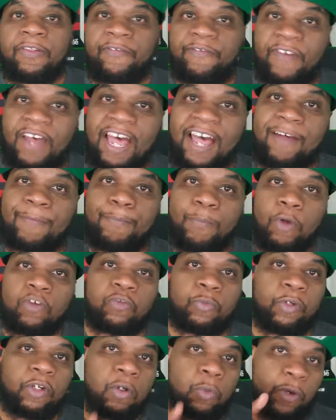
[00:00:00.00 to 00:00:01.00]
The five
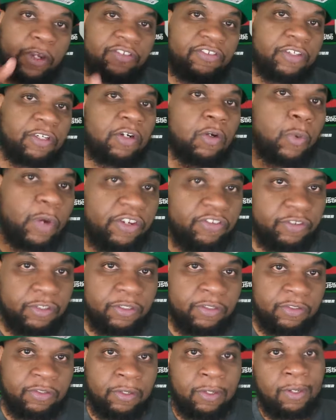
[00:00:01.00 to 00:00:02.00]
most requested
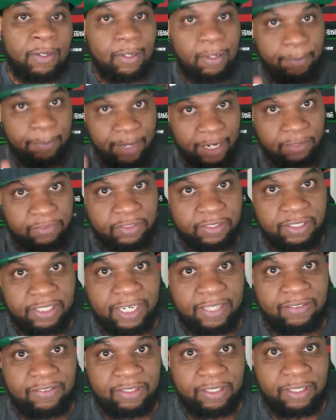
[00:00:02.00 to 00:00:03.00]
questions about
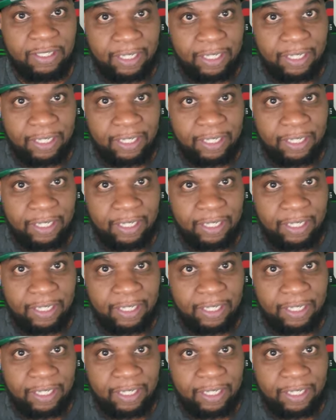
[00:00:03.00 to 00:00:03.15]
THC